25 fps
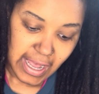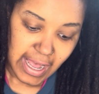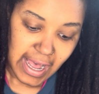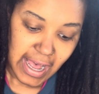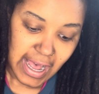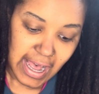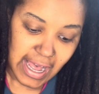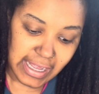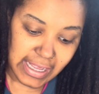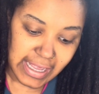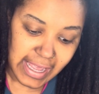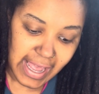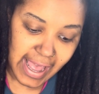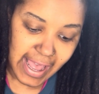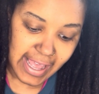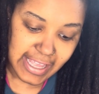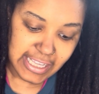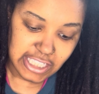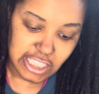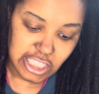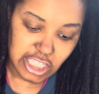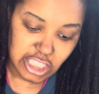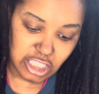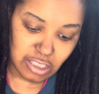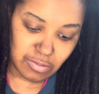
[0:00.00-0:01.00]
A
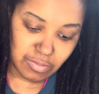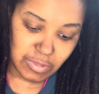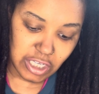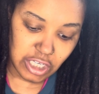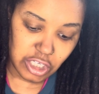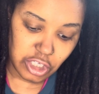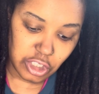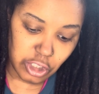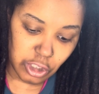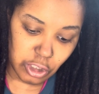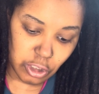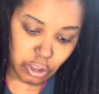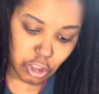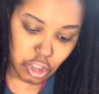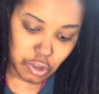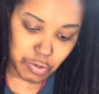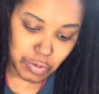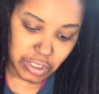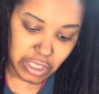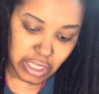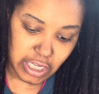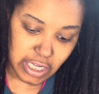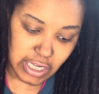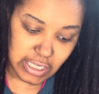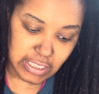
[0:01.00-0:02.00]
caste system endures
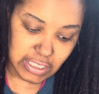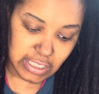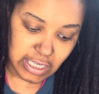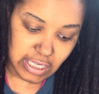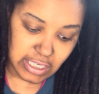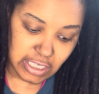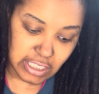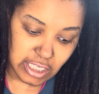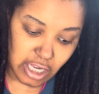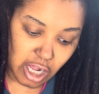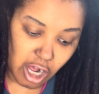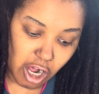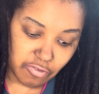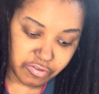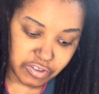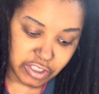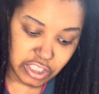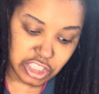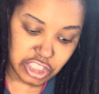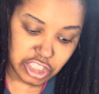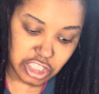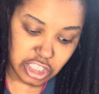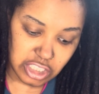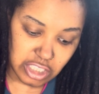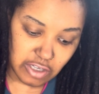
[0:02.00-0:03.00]
because it is often
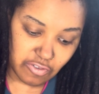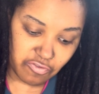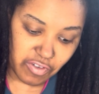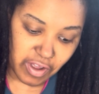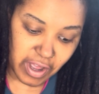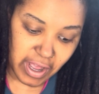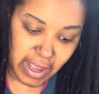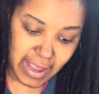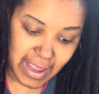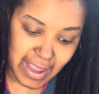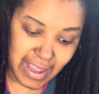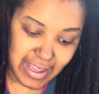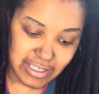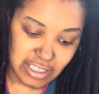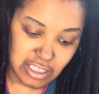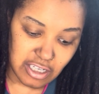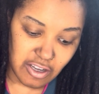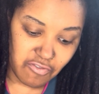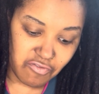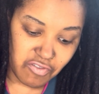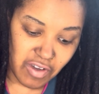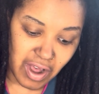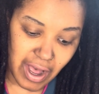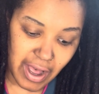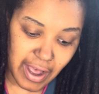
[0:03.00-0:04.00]
justified as
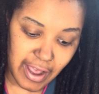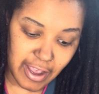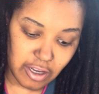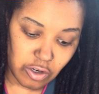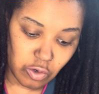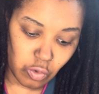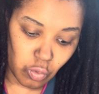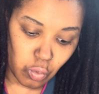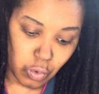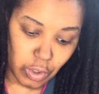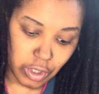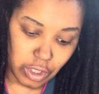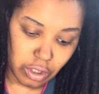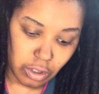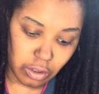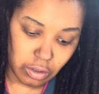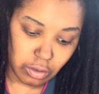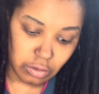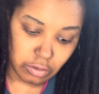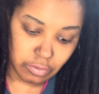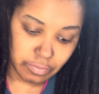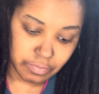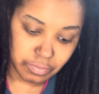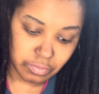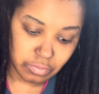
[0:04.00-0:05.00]
divine
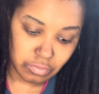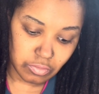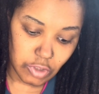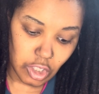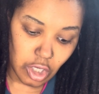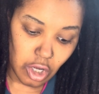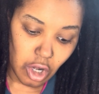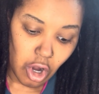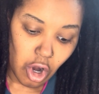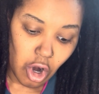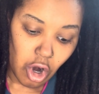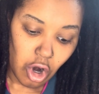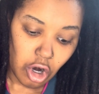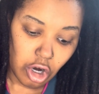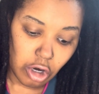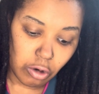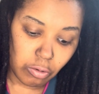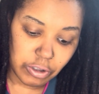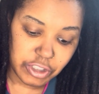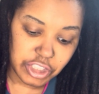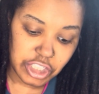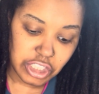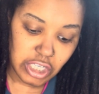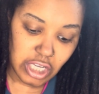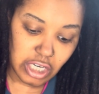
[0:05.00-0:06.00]
will,
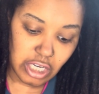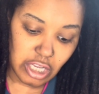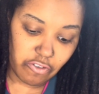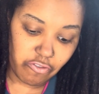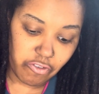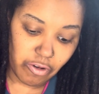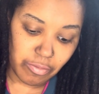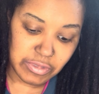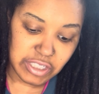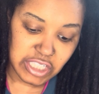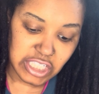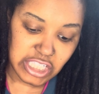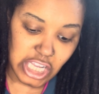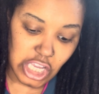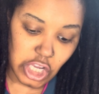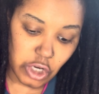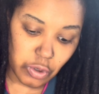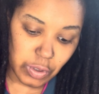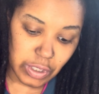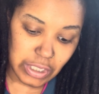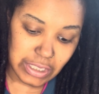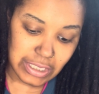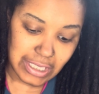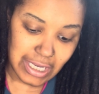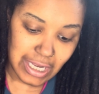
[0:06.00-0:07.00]
originating from
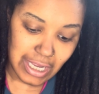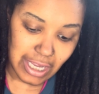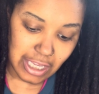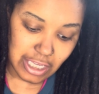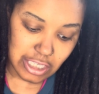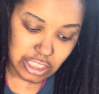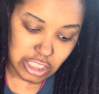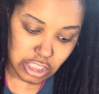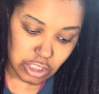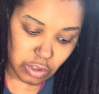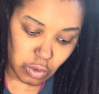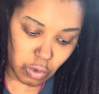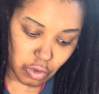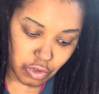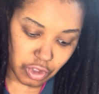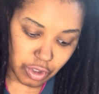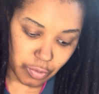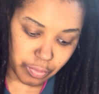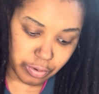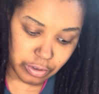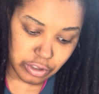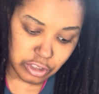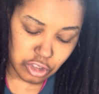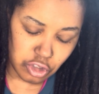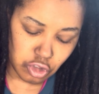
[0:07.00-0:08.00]
sacred texts or the
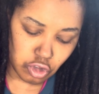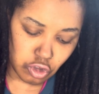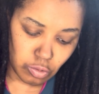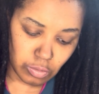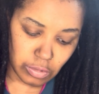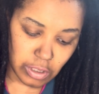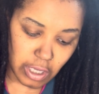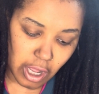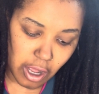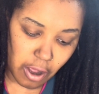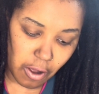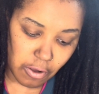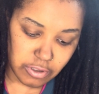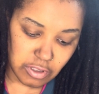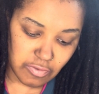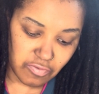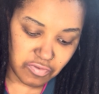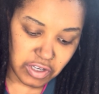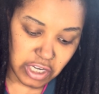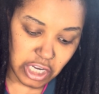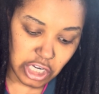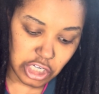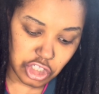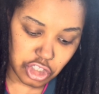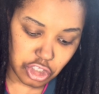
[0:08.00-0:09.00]
presumed laws of
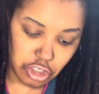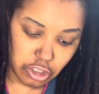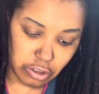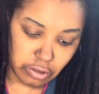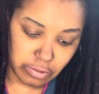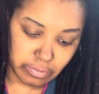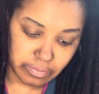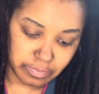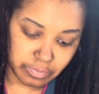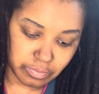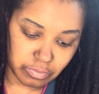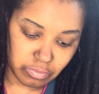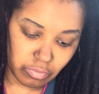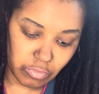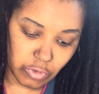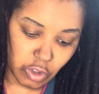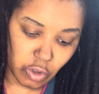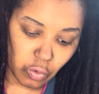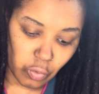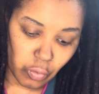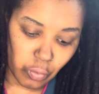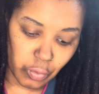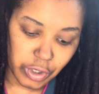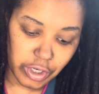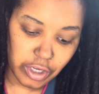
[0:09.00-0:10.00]
nature,
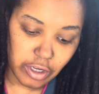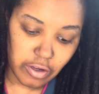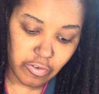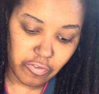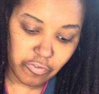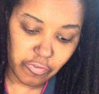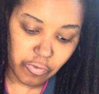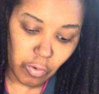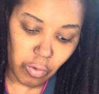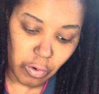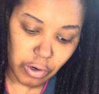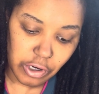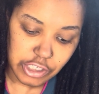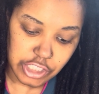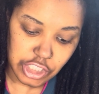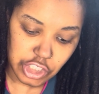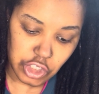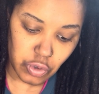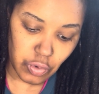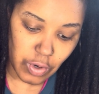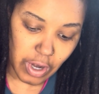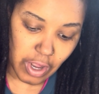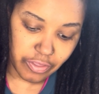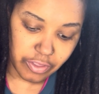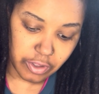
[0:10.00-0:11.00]
reinforced
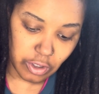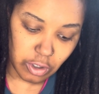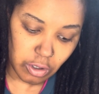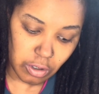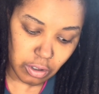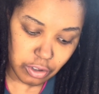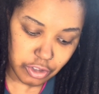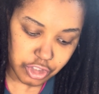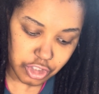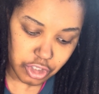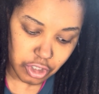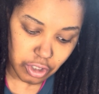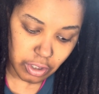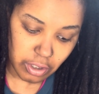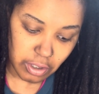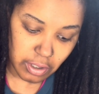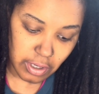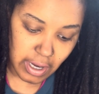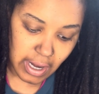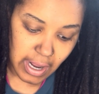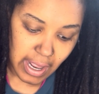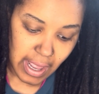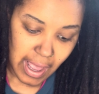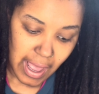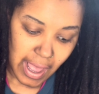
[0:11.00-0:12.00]
throughout the culture
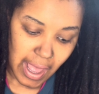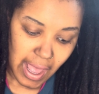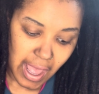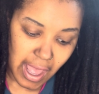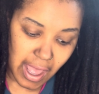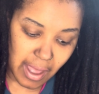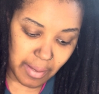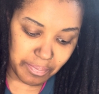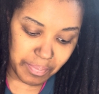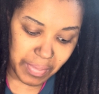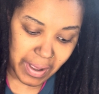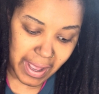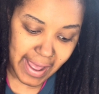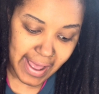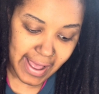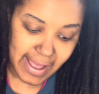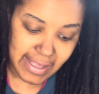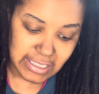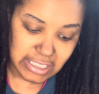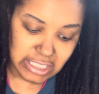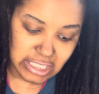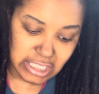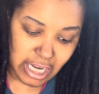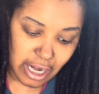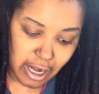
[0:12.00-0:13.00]
and
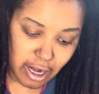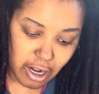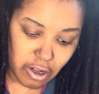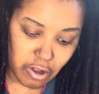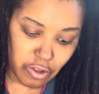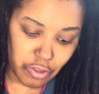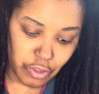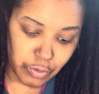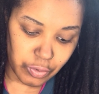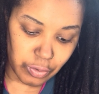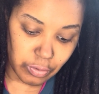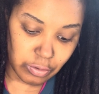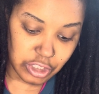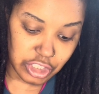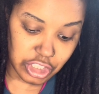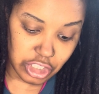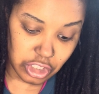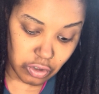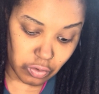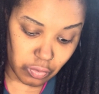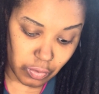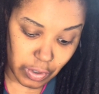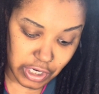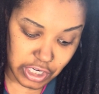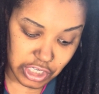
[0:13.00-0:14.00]
passed down through
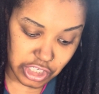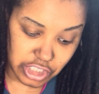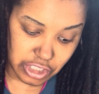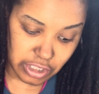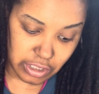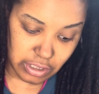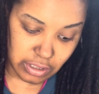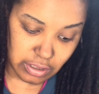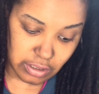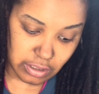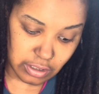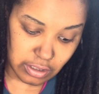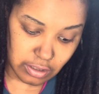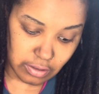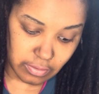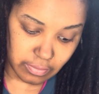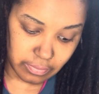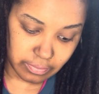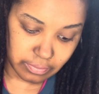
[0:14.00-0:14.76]
generations.